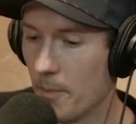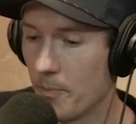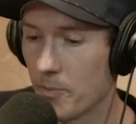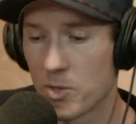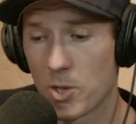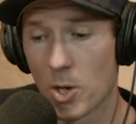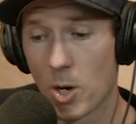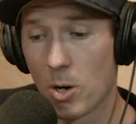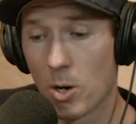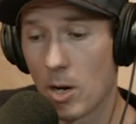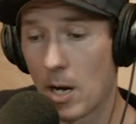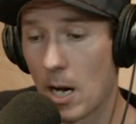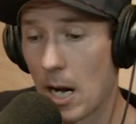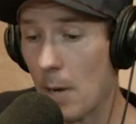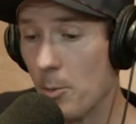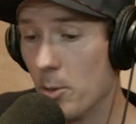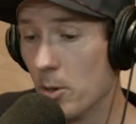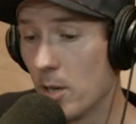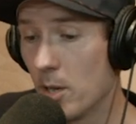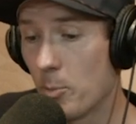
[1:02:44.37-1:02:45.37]
So I
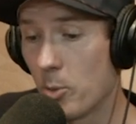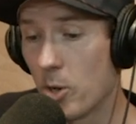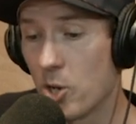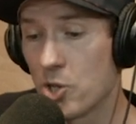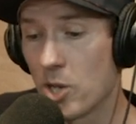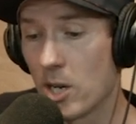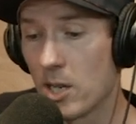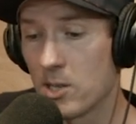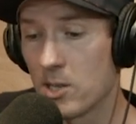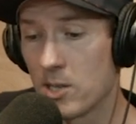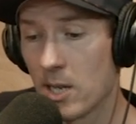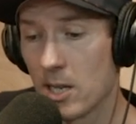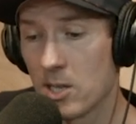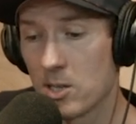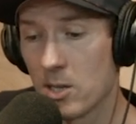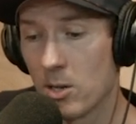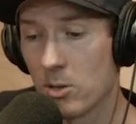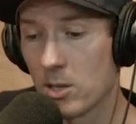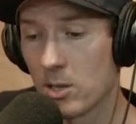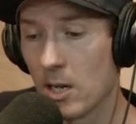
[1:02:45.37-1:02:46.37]
really appreciate it. Stay
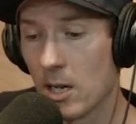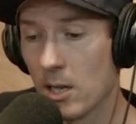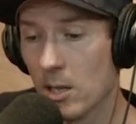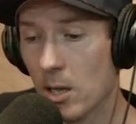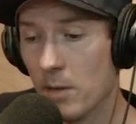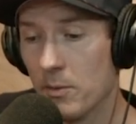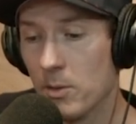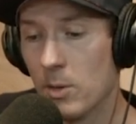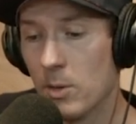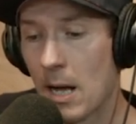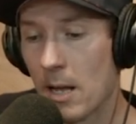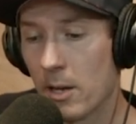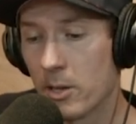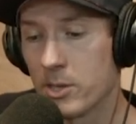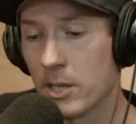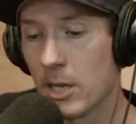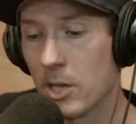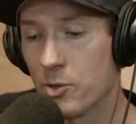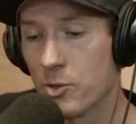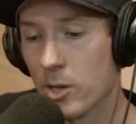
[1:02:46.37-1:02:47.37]
stoked, and I love you,
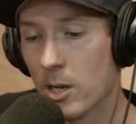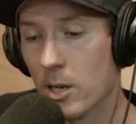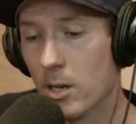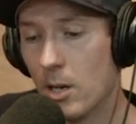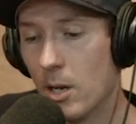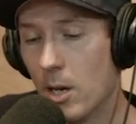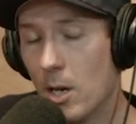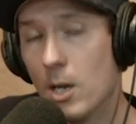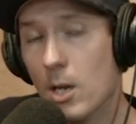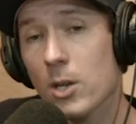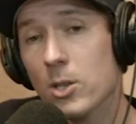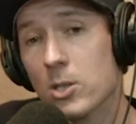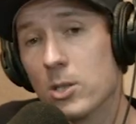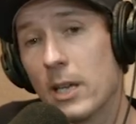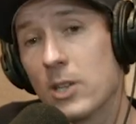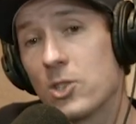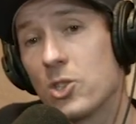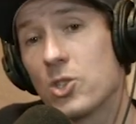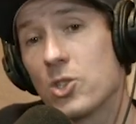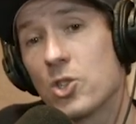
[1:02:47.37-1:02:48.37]
Alexandria. So
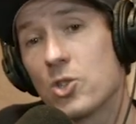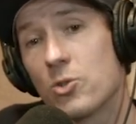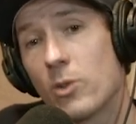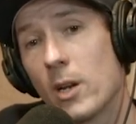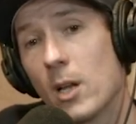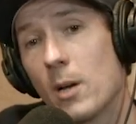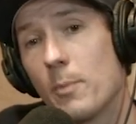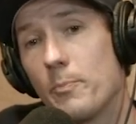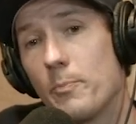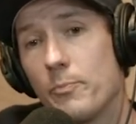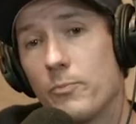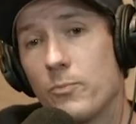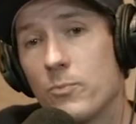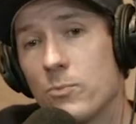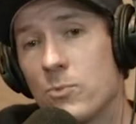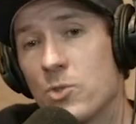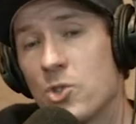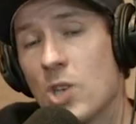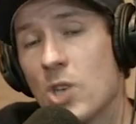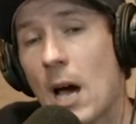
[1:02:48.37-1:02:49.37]
that's just a straight up
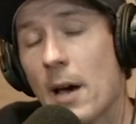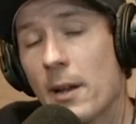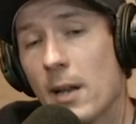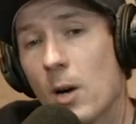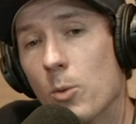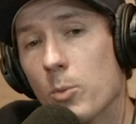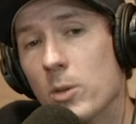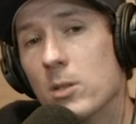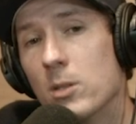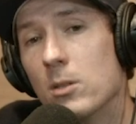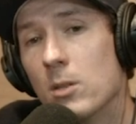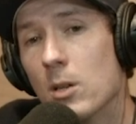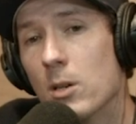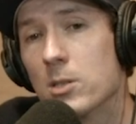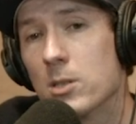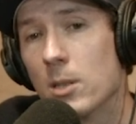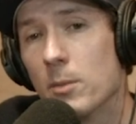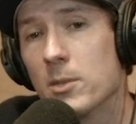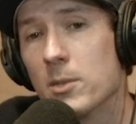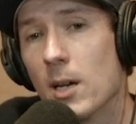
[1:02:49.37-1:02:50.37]
shout out. We do
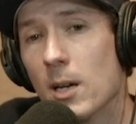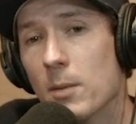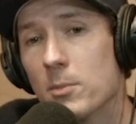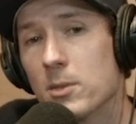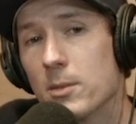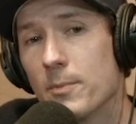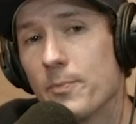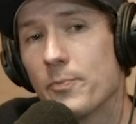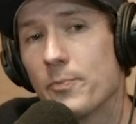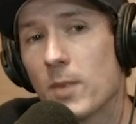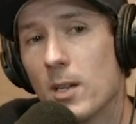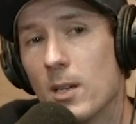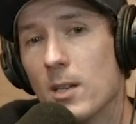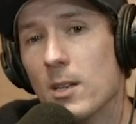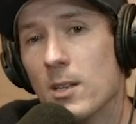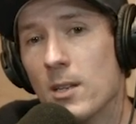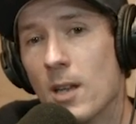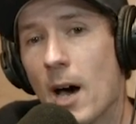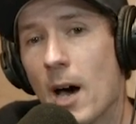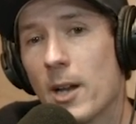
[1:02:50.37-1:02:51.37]
those sometimes. that's just a
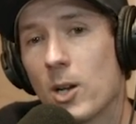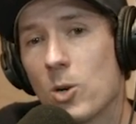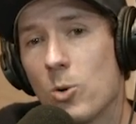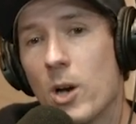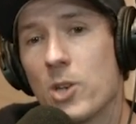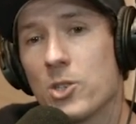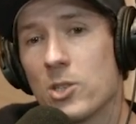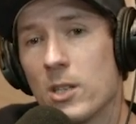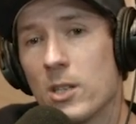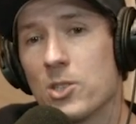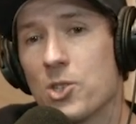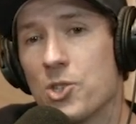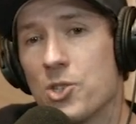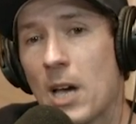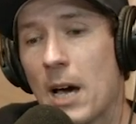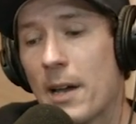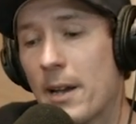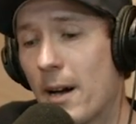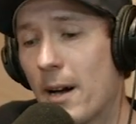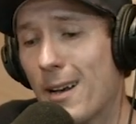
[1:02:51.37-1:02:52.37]
Not shout a out. question. That's a
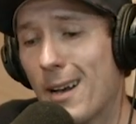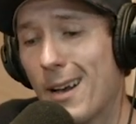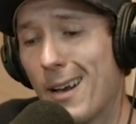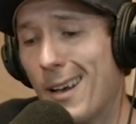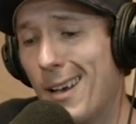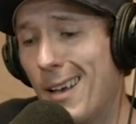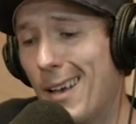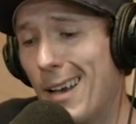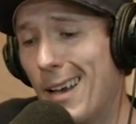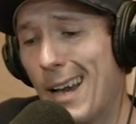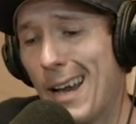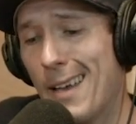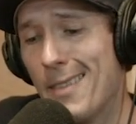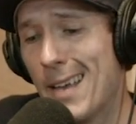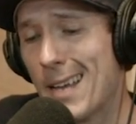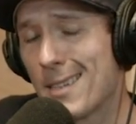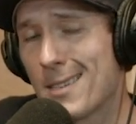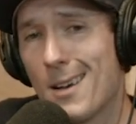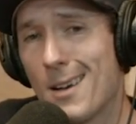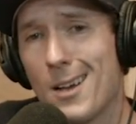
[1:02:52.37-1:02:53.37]
shout that's out. A straight shout. And
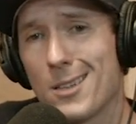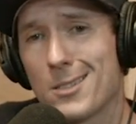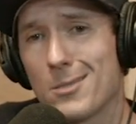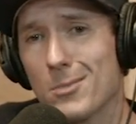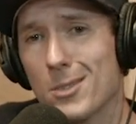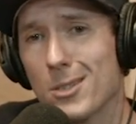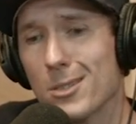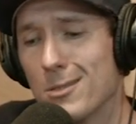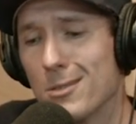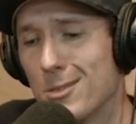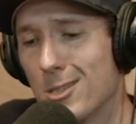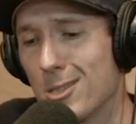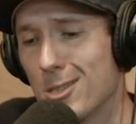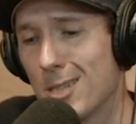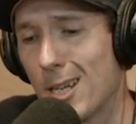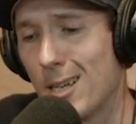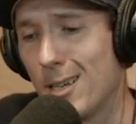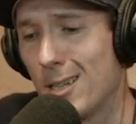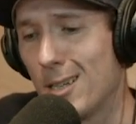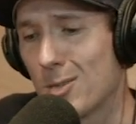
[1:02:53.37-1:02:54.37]
that's awesome, dude. Just
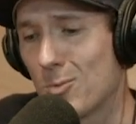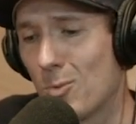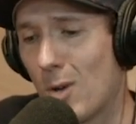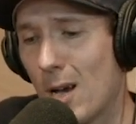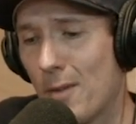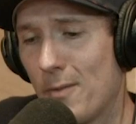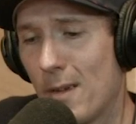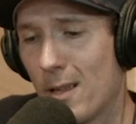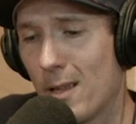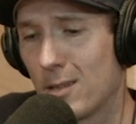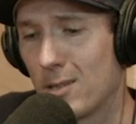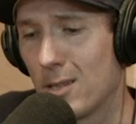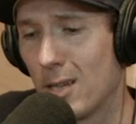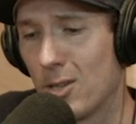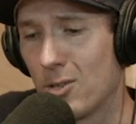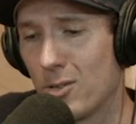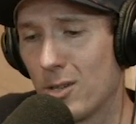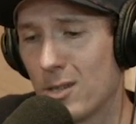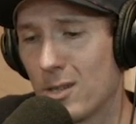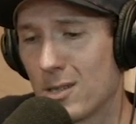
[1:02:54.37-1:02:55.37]
sending his wife
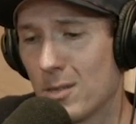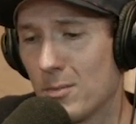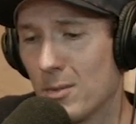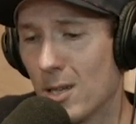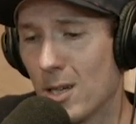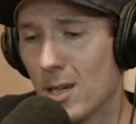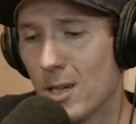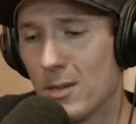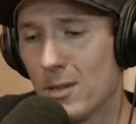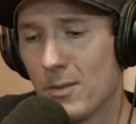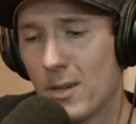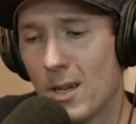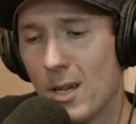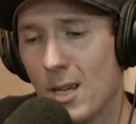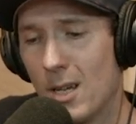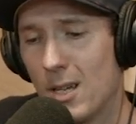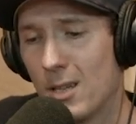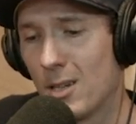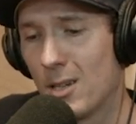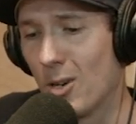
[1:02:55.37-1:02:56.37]
Alexandria some love.
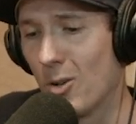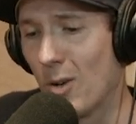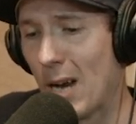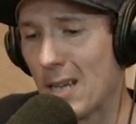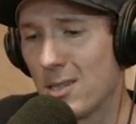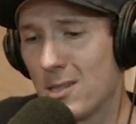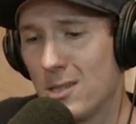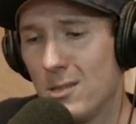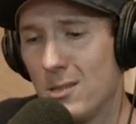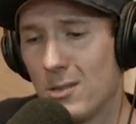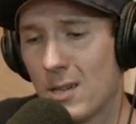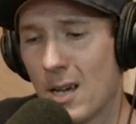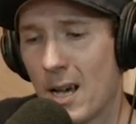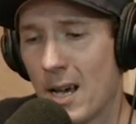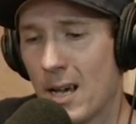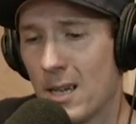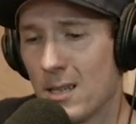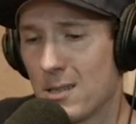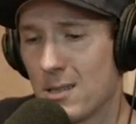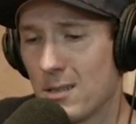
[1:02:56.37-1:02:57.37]
Congrats to you
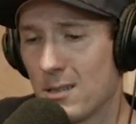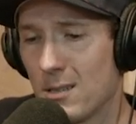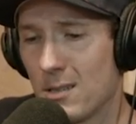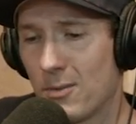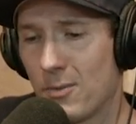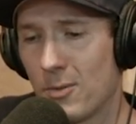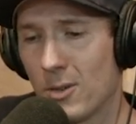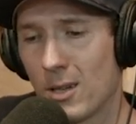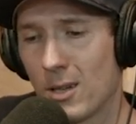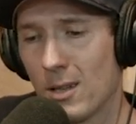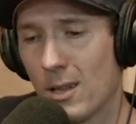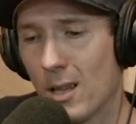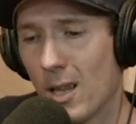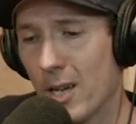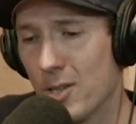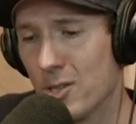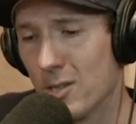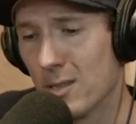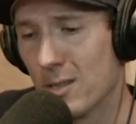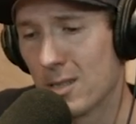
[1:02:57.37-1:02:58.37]
guys, freaking
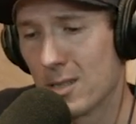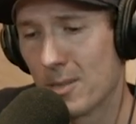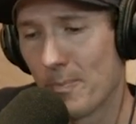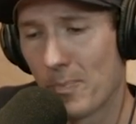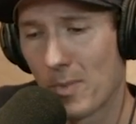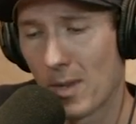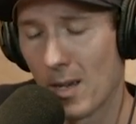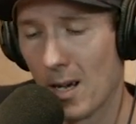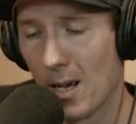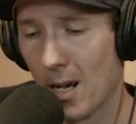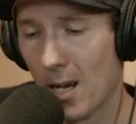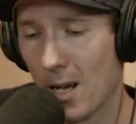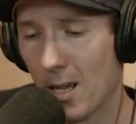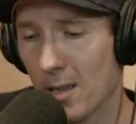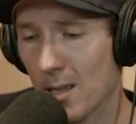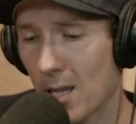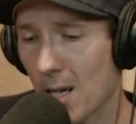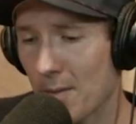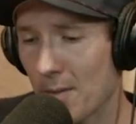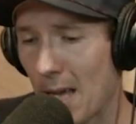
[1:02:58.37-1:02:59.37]
legends. Uh,
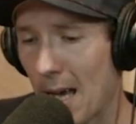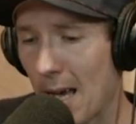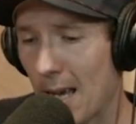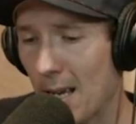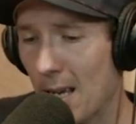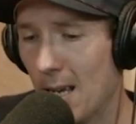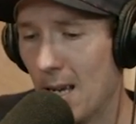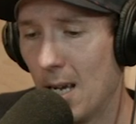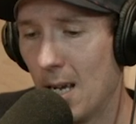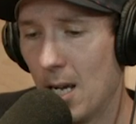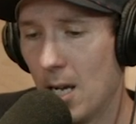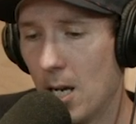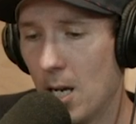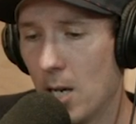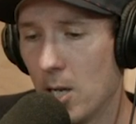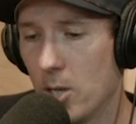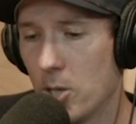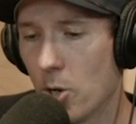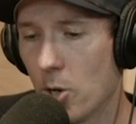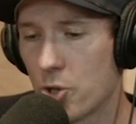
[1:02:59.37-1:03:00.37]
love that.
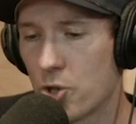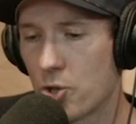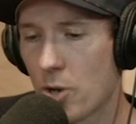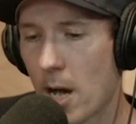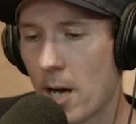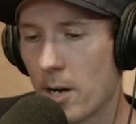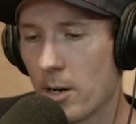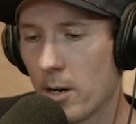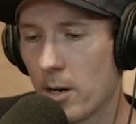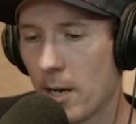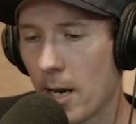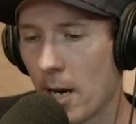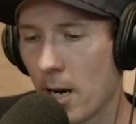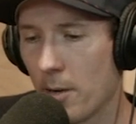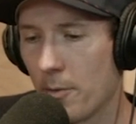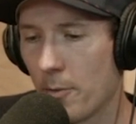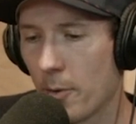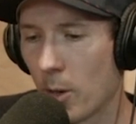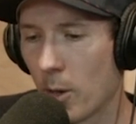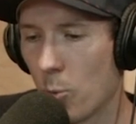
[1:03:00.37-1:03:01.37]
Yo Strider and
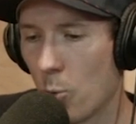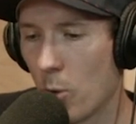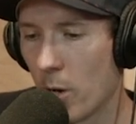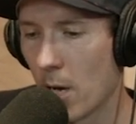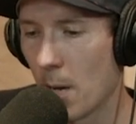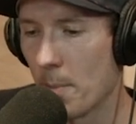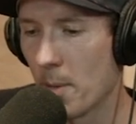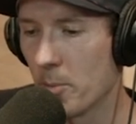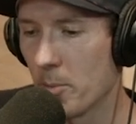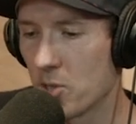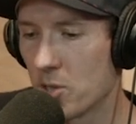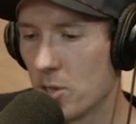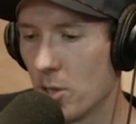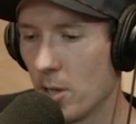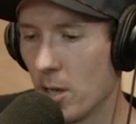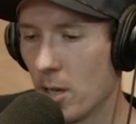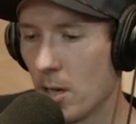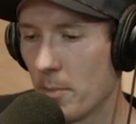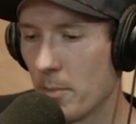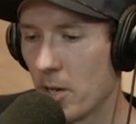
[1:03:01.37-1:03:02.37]
Aaron, friggin' what up? I'm a
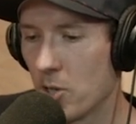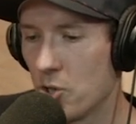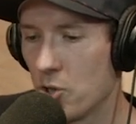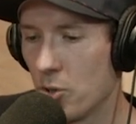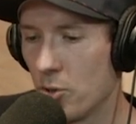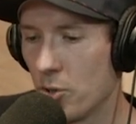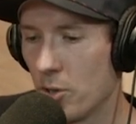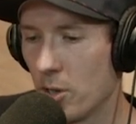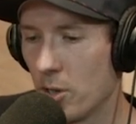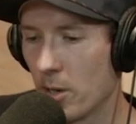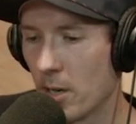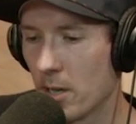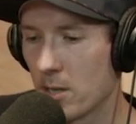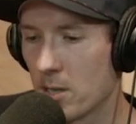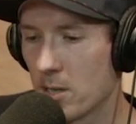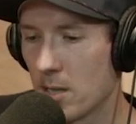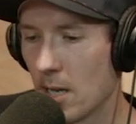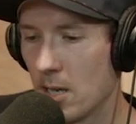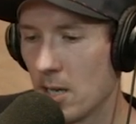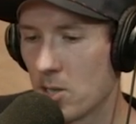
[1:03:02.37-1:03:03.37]
student in my junior year at
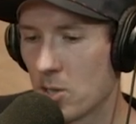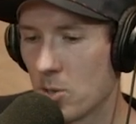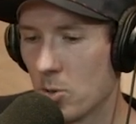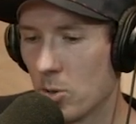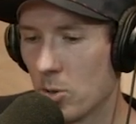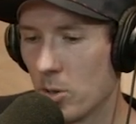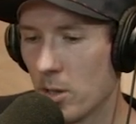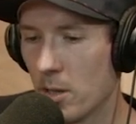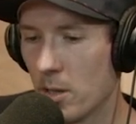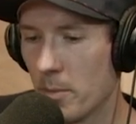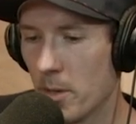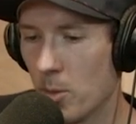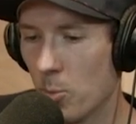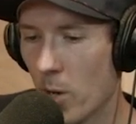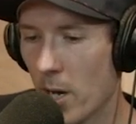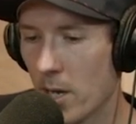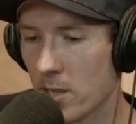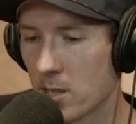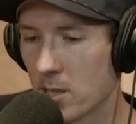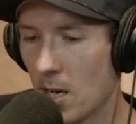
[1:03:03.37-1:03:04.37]
state school in the
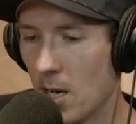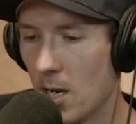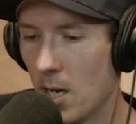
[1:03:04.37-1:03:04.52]
Midwest.